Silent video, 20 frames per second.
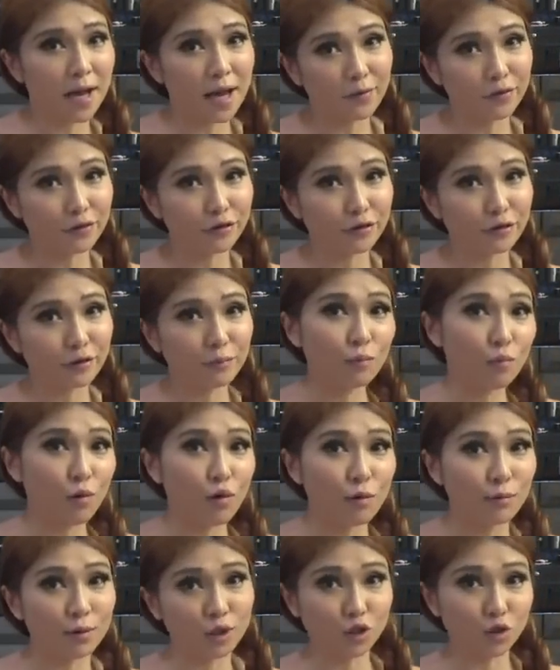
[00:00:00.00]
other
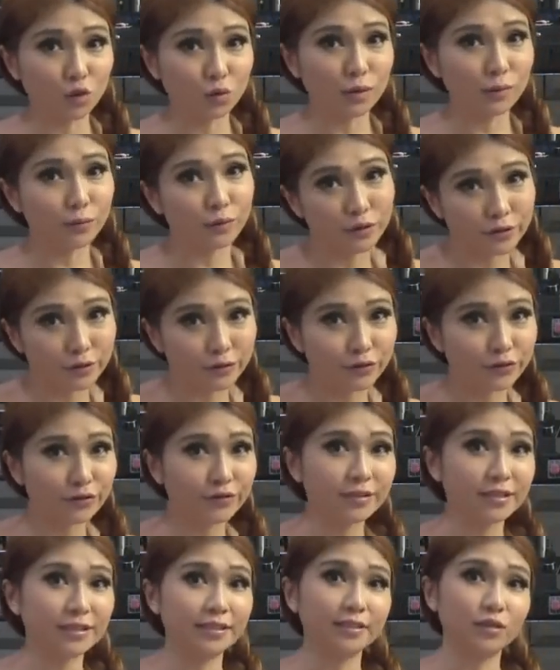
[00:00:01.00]
more mature
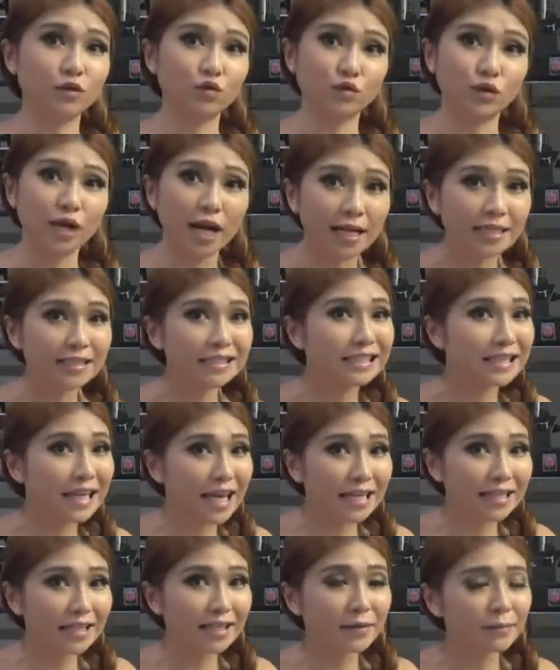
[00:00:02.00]
printers in the Creality
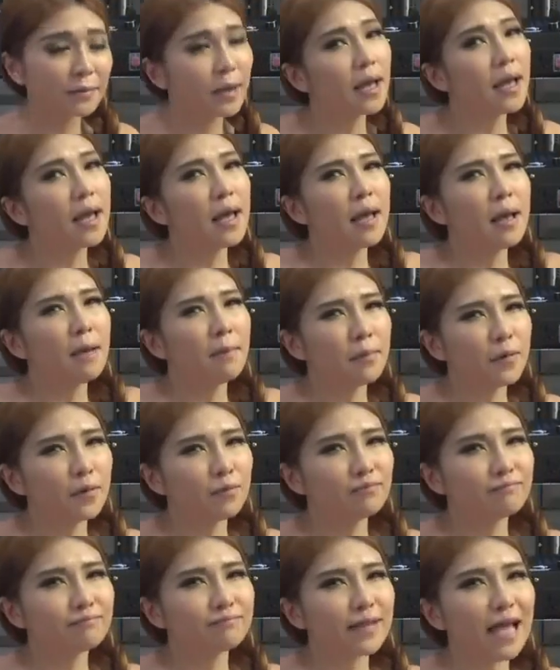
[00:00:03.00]
lineup,
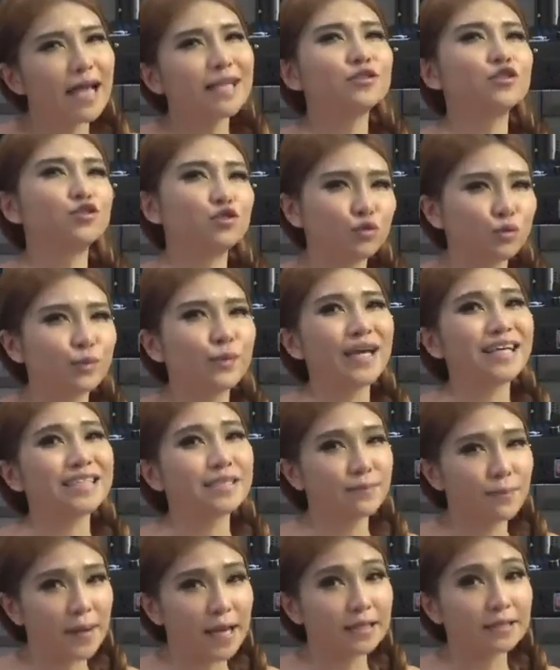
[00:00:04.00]
but that's to be
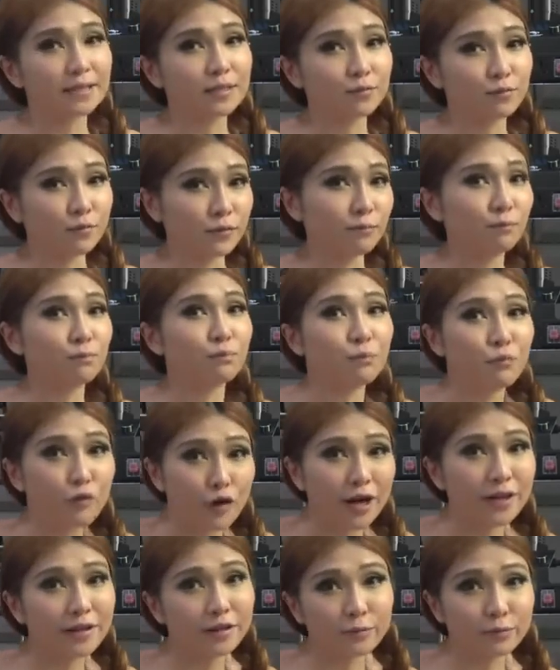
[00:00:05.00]
expected with
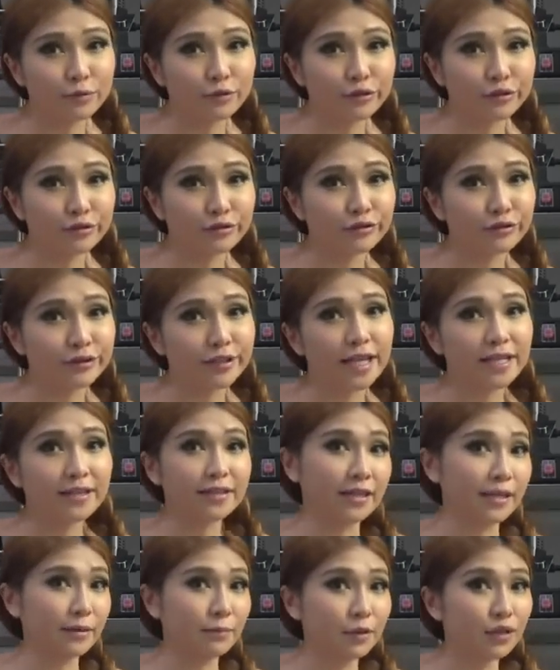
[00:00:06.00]
brand new printer that
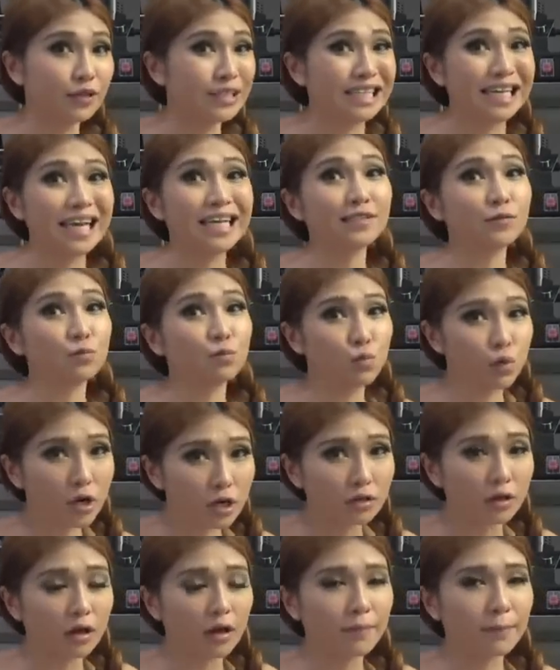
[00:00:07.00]
the community hasn't
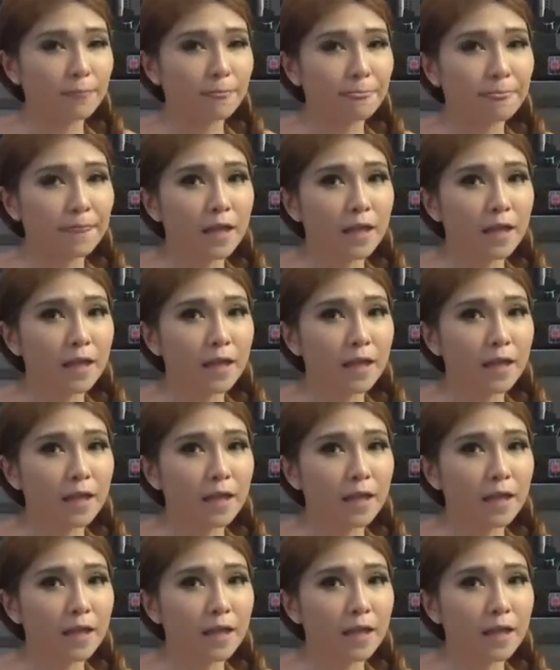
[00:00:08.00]
worked on.